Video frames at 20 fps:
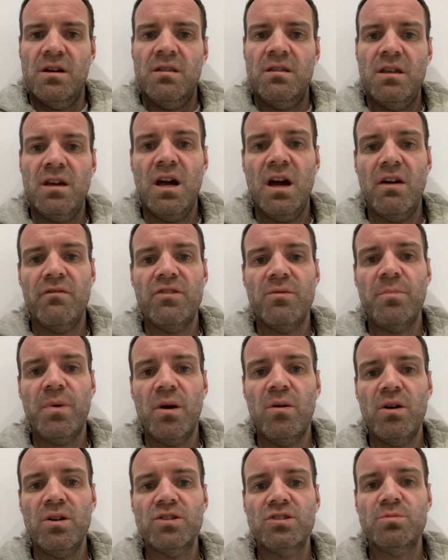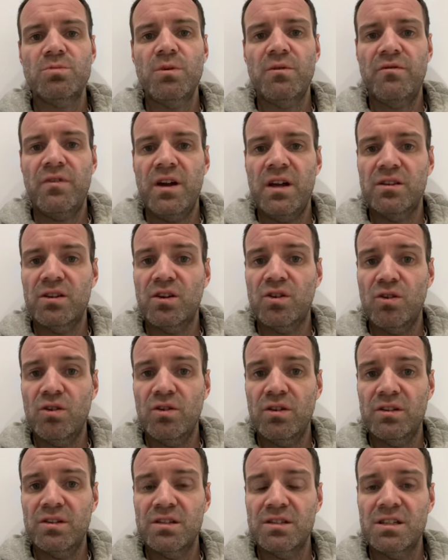They have the power to prevent
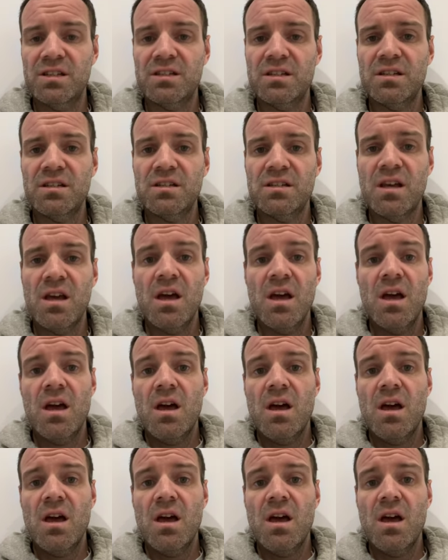chronic diseases,